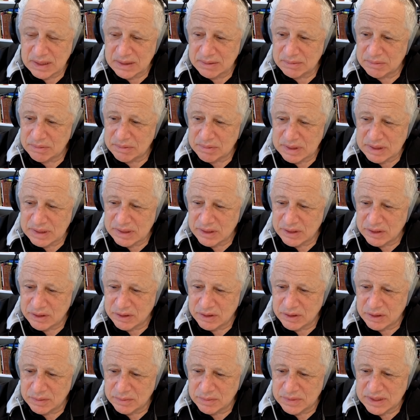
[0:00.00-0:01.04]
what is your
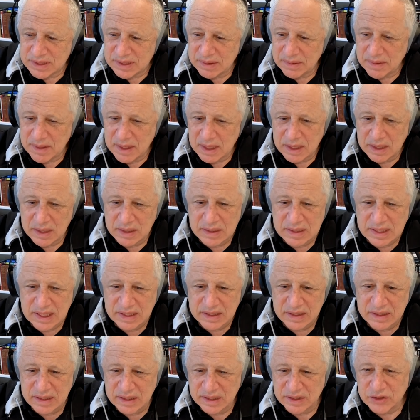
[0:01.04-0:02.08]
term? Synthetic
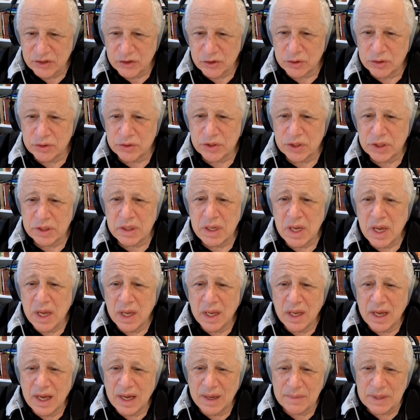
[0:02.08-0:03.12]
text extrusion.
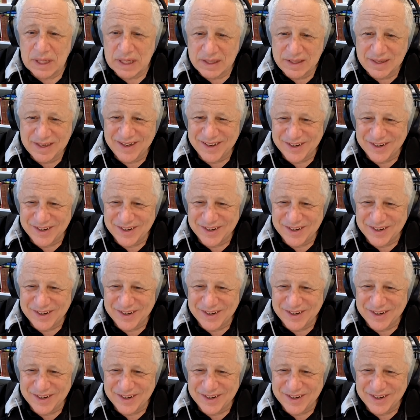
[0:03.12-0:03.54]
I mean, it